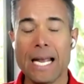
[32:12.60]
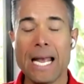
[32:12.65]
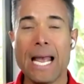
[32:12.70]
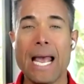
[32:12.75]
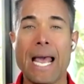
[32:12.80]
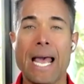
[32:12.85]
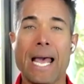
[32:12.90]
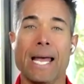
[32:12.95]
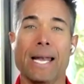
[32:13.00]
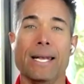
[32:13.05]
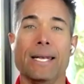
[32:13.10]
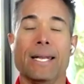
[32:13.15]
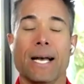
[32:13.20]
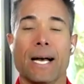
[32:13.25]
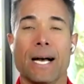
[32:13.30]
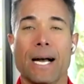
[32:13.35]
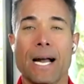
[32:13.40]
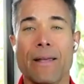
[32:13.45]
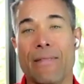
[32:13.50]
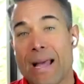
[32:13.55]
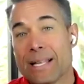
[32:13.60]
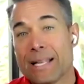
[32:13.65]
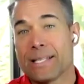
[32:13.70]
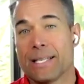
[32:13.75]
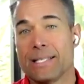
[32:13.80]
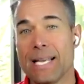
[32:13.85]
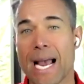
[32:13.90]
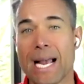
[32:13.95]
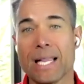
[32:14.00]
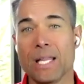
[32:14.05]
And that's
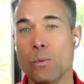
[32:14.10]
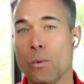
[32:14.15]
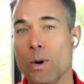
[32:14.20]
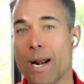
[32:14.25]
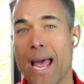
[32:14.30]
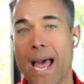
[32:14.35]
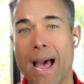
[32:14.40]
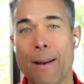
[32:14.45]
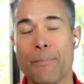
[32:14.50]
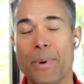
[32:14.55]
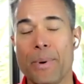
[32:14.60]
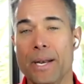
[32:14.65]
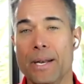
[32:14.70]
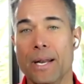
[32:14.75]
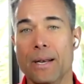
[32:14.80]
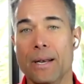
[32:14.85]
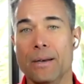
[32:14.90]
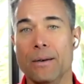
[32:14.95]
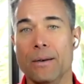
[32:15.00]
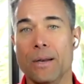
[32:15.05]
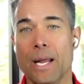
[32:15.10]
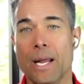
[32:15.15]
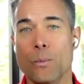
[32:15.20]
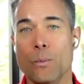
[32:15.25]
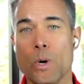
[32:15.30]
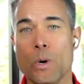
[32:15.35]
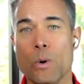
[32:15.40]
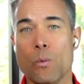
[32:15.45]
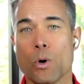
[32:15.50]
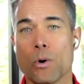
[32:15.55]
exactly what happened. And
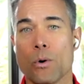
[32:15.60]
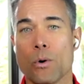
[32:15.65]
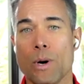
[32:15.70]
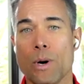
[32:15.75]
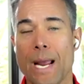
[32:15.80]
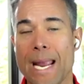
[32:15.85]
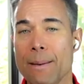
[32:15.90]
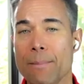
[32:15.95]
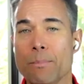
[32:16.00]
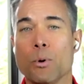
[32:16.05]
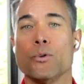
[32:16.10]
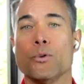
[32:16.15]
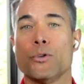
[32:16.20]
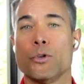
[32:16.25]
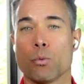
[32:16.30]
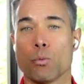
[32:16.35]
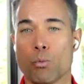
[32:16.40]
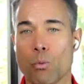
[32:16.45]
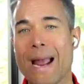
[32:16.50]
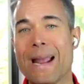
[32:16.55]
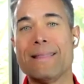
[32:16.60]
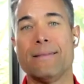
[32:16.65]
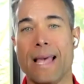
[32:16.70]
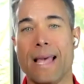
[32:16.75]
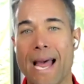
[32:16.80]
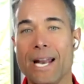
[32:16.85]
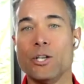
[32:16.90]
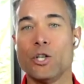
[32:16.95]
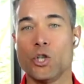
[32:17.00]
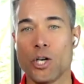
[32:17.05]
we were able to write
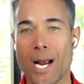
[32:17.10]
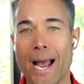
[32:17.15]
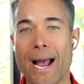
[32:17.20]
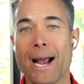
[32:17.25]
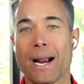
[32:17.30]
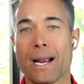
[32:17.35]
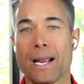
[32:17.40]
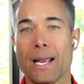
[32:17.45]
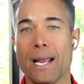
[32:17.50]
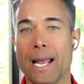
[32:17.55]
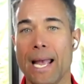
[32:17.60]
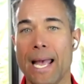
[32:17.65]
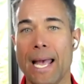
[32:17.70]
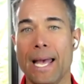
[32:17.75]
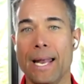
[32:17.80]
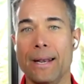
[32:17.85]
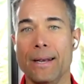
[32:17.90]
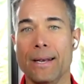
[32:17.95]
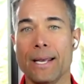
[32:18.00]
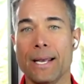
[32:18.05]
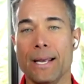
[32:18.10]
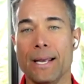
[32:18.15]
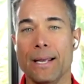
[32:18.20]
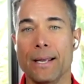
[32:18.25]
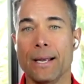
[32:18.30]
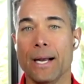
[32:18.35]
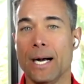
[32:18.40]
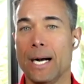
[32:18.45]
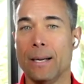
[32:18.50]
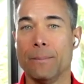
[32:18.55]
that check. And
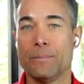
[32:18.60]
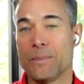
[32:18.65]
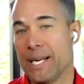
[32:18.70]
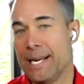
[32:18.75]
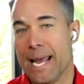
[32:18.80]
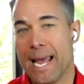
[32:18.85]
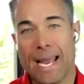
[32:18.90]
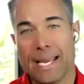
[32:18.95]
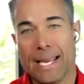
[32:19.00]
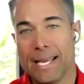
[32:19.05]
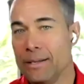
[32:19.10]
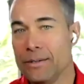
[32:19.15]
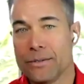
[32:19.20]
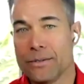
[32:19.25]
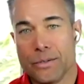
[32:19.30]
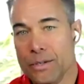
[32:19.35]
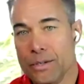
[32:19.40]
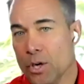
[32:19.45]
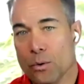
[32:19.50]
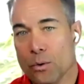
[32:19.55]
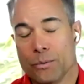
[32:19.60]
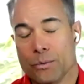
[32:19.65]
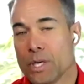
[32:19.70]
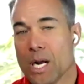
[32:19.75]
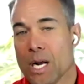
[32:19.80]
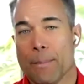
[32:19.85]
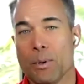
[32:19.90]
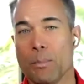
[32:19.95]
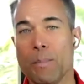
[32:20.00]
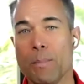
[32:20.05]
today he's, you know, a
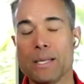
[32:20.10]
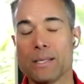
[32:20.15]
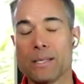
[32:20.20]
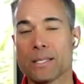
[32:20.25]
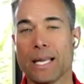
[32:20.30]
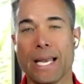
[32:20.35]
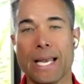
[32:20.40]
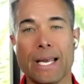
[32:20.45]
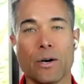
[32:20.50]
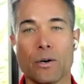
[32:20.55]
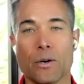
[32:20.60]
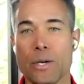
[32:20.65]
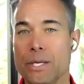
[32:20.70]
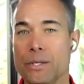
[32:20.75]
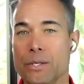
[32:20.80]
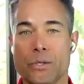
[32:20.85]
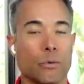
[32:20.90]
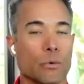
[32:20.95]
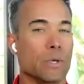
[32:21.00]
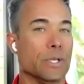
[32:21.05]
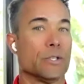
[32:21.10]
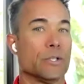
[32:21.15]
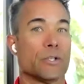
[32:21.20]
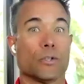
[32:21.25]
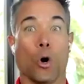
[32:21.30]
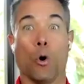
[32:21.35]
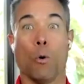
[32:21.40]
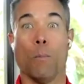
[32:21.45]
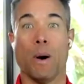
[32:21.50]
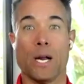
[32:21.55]
couple months later, he's doing
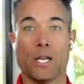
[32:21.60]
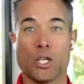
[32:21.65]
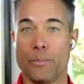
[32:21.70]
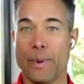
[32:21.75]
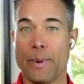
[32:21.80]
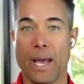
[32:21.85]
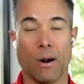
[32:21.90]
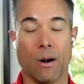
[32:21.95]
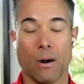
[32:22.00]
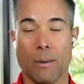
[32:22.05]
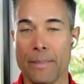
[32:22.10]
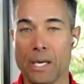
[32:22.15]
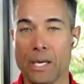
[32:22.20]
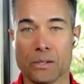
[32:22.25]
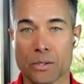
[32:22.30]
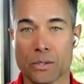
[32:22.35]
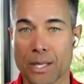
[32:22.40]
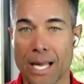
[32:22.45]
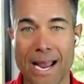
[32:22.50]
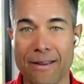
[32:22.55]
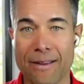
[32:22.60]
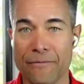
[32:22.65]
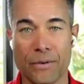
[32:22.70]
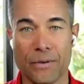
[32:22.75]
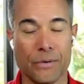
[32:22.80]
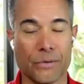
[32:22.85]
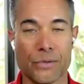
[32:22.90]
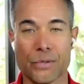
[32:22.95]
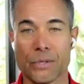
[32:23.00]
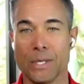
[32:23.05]
so much better. I mean, his life
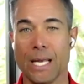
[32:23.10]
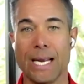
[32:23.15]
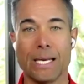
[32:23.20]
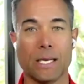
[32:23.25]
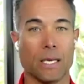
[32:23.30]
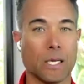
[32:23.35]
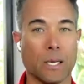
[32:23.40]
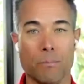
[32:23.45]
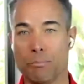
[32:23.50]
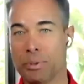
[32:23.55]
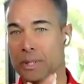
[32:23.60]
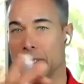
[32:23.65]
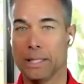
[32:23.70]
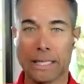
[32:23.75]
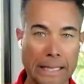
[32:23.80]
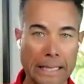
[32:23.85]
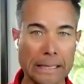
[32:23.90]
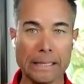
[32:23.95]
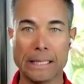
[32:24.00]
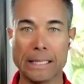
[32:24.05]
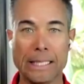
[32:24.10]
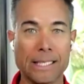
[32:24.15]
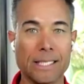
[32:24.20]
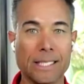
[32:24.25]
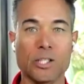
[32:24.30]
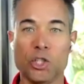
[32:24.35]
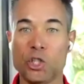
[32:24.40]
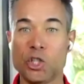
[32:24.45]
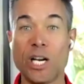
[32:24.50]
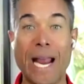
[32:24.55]
is like
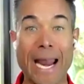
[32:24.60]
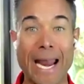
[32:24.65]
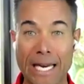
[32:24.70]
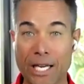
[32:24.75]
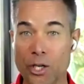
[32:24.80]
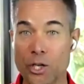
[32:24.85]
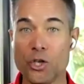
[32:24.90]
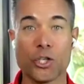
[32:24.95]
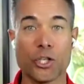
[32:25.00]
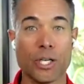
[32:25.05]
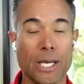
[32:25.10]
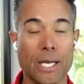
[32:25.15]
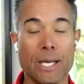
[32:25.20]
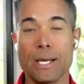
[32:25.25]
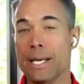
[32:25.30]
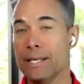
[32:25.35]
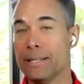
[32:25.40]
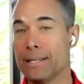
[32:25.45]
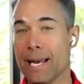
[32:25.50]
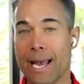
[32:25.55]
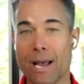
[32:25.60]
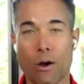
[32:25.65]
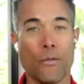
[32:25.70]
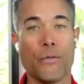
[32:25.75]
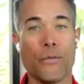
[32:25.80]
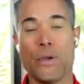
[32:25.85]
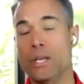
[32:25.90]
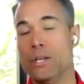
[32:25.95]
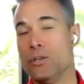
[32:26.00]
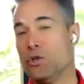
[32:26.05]
completely changed. His
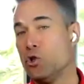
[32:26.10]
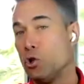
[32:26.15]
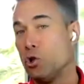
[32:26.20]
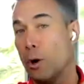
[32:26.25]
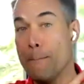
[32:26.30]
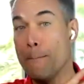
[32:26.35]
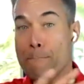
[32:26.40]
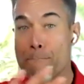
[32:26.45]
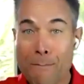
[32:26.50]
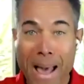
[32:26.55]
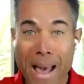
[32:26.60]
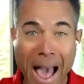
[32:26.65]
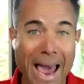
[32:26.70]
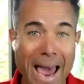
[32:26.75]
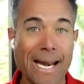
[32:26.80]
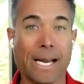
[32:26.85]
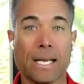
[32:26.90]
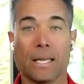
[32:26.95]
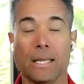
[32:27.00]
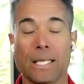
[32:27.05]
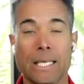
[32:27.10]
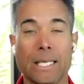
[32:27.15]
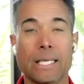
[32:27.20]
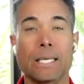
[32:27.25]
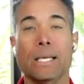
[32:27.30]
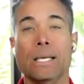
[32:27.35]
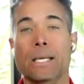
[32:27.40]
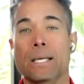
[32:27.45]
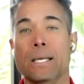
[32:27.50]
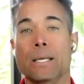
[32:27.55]
health is
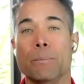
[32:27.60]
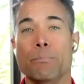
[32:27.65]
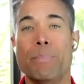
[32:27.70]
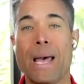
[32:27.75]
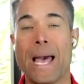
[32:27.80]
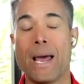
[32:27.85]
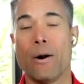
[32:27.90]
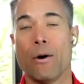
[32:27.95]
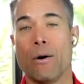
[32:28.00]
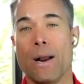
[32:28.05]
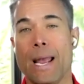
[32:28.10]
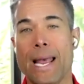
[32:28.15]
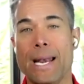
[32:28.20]
dramatically better.